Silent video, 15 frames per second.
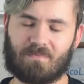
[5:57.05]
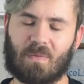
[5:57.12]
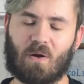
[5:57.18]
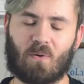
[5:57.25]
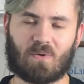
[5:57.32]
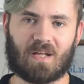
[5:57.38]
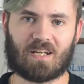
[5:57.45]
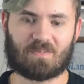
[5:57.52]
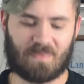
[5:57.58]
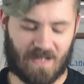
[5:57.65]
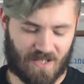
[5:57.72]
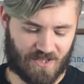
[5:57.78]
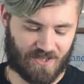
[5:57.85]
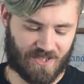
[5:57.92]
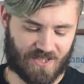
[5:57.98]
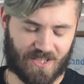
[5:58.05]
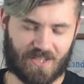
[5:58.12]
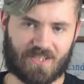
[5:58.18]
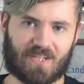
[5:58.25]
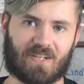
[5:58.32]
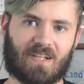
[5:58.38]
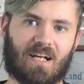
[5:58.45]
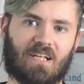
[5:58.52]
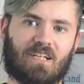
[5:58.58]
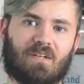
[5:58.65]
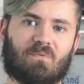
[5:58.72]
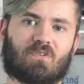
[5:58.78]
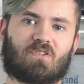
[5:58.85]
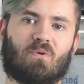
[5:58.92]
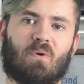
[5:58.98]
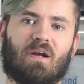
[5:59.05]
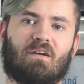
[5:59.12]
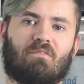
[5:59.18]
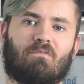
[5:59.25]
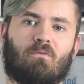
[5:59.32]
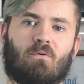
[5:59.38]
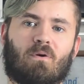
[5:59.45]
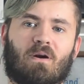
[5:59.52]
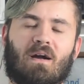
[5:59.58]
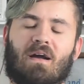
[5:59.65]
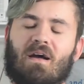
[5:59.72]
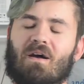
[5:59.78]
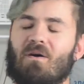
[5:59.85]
my old Xbox 360 collection was Quake 4.